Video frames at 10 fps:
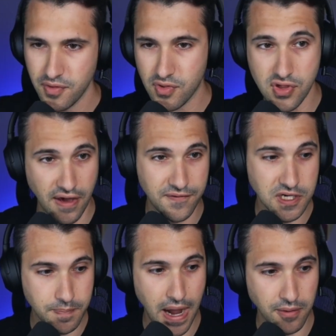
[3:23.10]

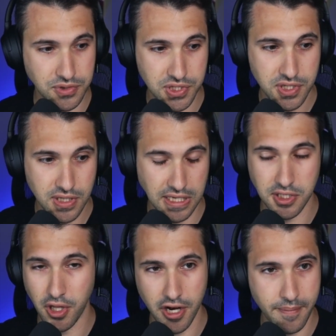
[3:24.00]
70 pounds. That's a
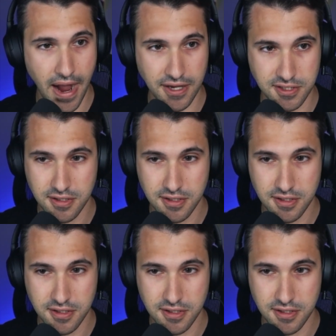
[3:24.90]
lot of mass.